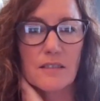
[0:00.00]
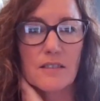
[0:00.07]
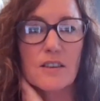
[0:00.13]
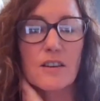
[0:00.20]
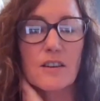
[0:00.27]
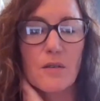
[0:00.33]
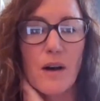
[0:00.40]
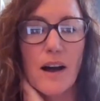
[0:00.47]
You
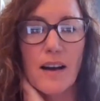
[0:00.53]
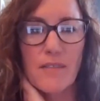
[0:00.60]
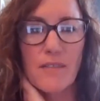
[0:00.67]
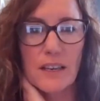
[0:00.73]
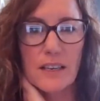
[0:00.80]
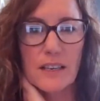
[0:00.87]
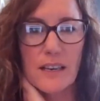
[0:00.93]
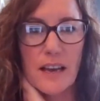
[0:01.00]
know,
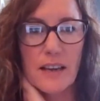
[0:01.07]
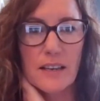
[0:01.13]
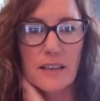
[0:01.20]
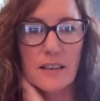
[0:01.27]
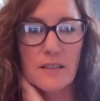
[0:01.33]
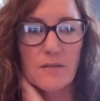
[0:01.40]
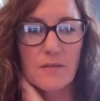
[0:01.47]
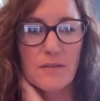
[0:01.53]
having a
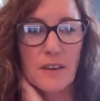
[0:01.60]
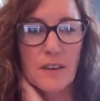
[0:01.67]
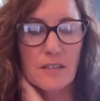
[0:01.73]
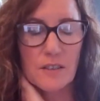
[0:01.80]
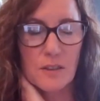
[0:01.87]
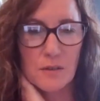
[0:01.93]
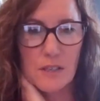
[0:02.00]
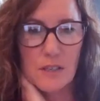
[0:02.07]
negative
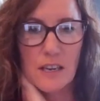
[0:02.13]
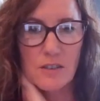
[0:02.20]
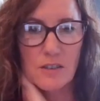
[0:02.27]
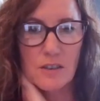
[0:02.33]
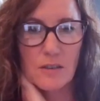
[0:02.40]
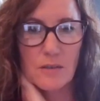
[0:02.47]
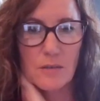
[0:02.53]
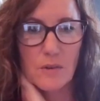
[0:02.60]

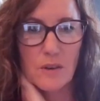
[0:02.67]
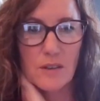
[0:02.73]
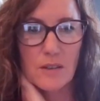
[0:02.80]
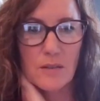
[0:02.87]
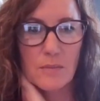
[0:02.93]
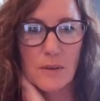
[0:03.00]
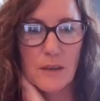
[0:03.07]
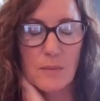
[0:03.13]
association with
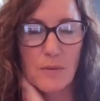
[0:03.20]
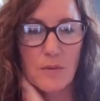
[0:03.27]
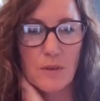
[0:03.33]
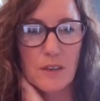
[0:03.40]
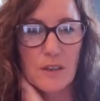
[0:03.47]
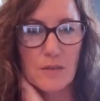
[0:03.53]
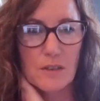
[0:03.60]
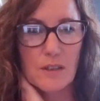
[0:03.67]
people
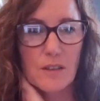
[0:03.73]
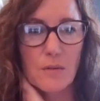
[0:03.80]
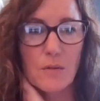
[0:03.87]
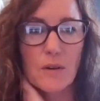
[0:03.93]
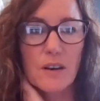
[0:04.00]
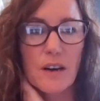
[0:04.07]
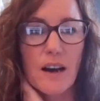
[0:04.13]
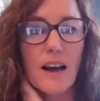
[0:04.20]
using the
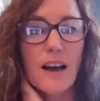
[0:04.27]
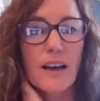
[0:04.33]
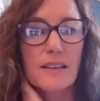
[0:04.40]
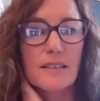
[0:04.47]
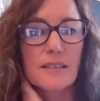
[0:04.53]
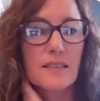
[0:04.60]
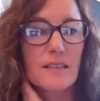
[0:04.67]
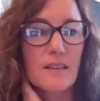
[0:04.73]
word I
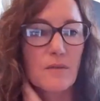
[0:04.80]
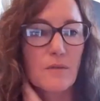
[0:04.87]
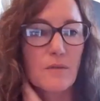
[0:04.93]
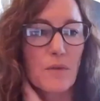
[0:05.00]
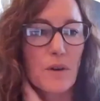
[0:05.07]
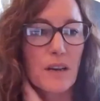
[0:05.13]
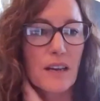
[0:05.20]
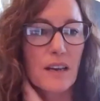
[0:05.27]
instead of
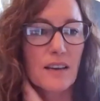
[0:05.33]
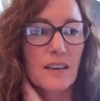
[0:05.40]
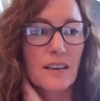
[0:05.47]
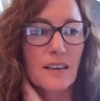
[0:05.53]
we.